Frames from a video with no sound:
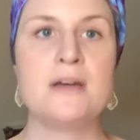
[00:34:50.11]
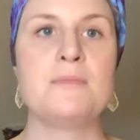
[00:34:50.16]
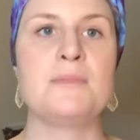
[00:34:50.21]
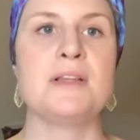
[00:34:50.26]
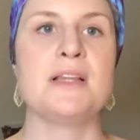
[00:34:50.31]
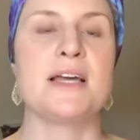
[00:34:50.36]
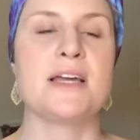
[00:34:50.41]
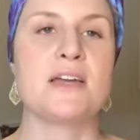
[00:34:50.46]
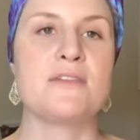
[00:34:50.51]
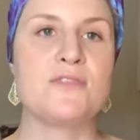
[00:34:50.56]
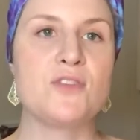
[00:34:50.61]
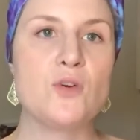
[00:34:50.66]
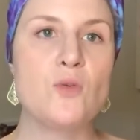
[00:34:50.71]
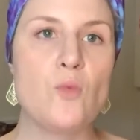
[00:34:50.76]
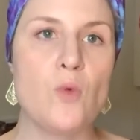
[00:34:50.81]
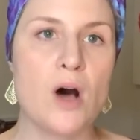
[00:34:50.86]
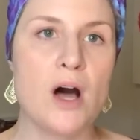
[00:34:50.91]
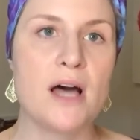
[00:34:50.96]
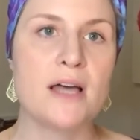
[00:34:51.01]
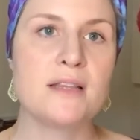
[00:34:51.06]
but like if you
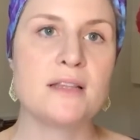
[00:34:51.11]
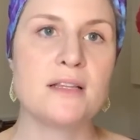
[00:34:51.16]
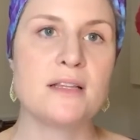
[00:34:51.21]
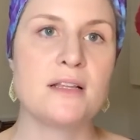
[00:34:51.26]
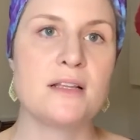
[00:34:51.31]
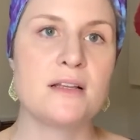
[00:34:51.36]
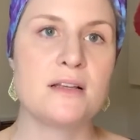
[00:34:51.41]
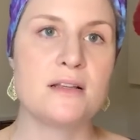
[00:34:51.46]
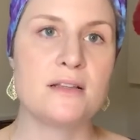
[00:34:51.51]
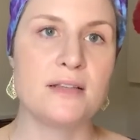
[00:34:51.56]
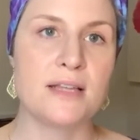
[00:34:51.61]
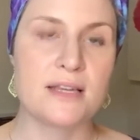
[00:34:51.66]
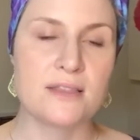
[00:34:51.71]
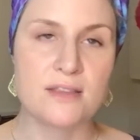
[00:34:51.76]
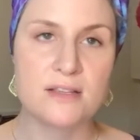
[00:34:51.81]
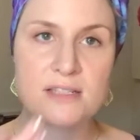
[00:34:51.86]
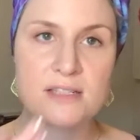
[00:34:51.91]
want like the